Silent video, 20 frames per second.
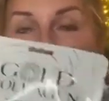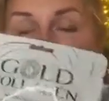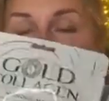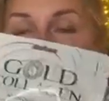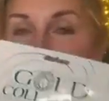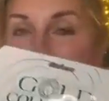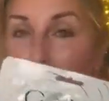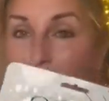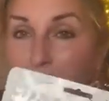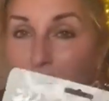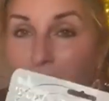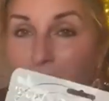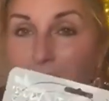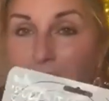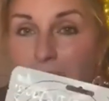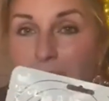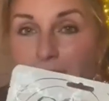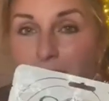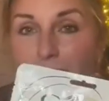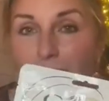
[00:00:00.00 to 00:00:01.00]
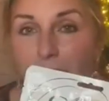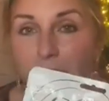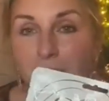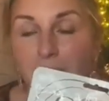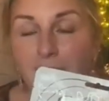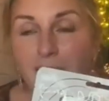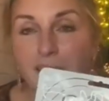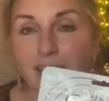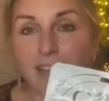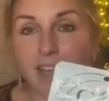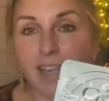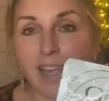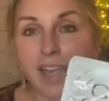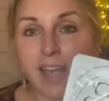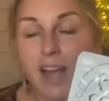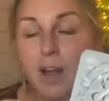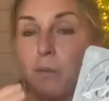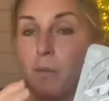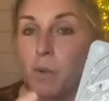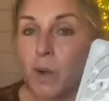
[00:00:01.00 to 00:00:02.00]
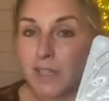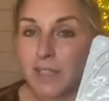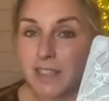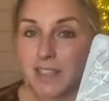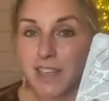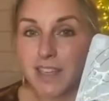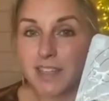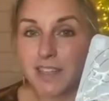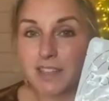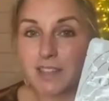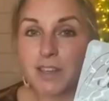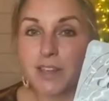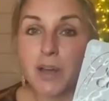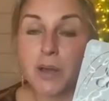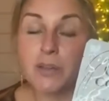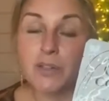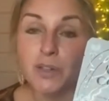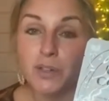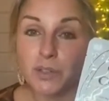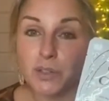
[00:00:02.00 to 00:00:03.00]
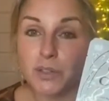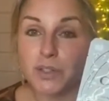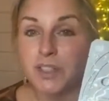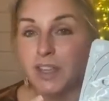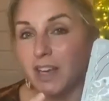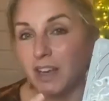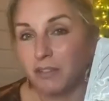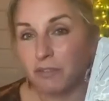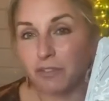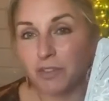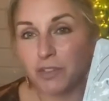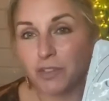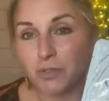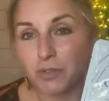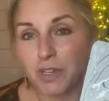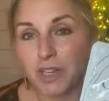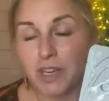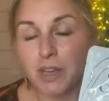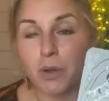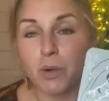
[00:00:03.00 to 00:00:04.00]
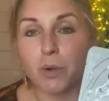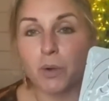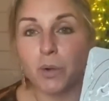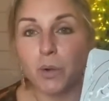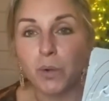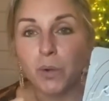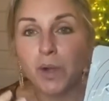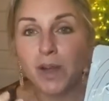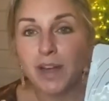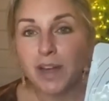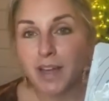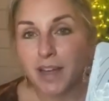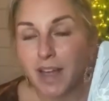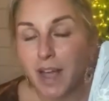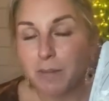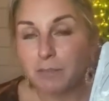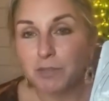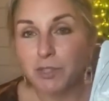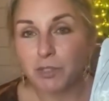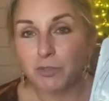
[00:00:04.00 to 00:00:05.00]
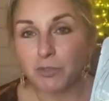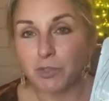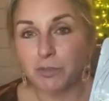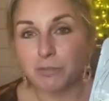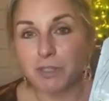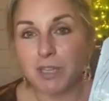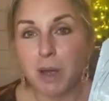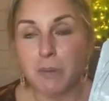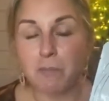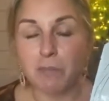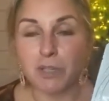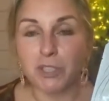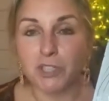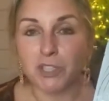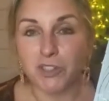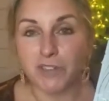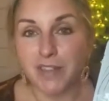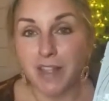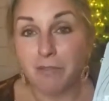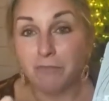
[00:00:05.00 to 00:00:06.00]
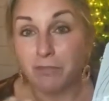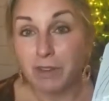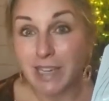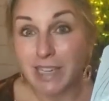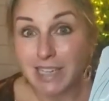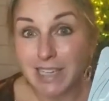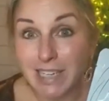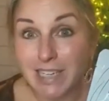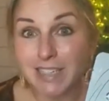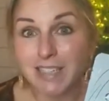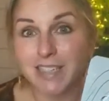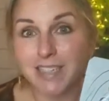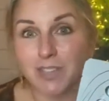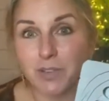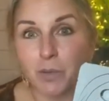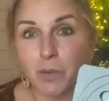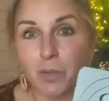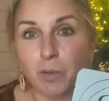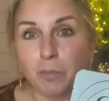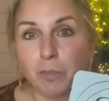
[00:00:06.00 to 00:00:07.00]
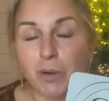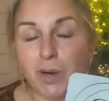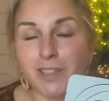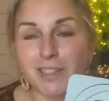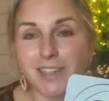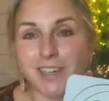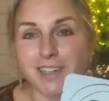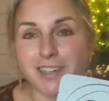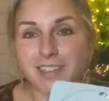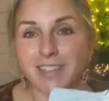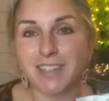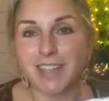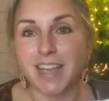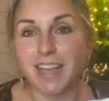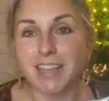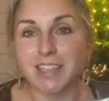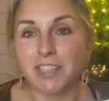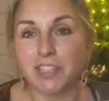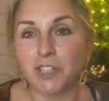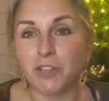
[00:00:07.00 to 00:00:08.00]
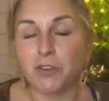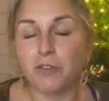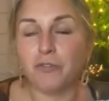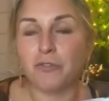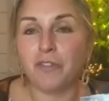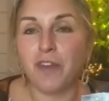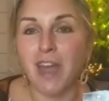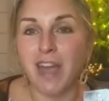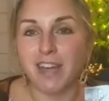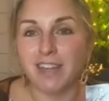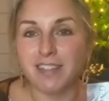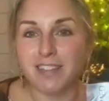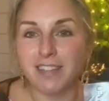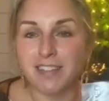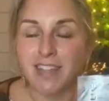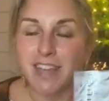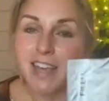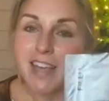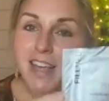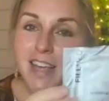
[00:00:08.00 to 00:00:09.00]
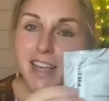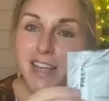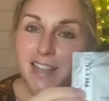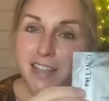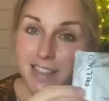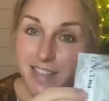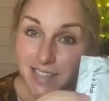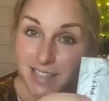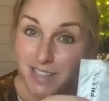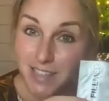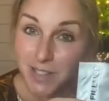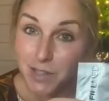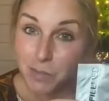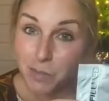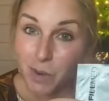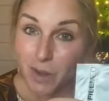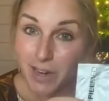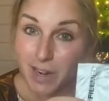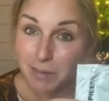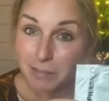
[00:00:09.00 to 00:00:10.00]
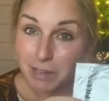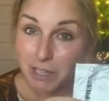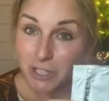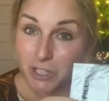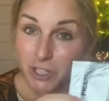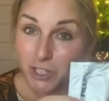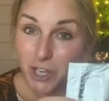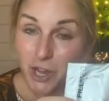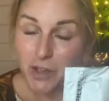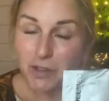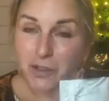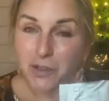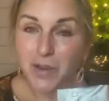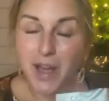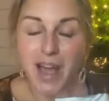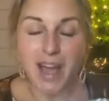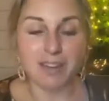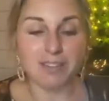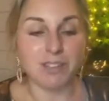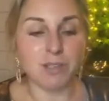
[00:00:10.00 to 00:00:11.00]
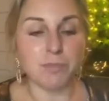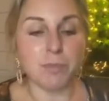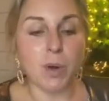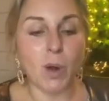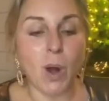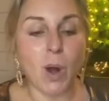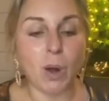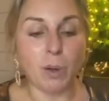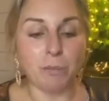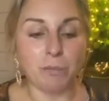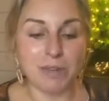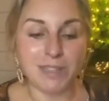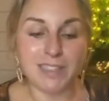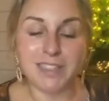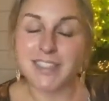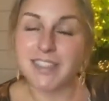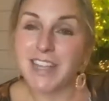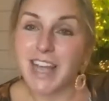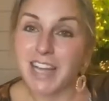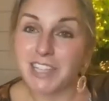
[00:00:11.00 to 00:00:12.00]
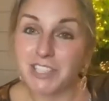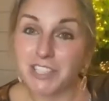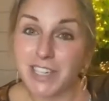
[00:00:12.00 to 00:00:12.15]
It feels lovely. Once it goes on your skin, it feels really cool, comes to room temperature, and then releases all the products into your face. This is the one I'm going to show you how to put on, because it's actually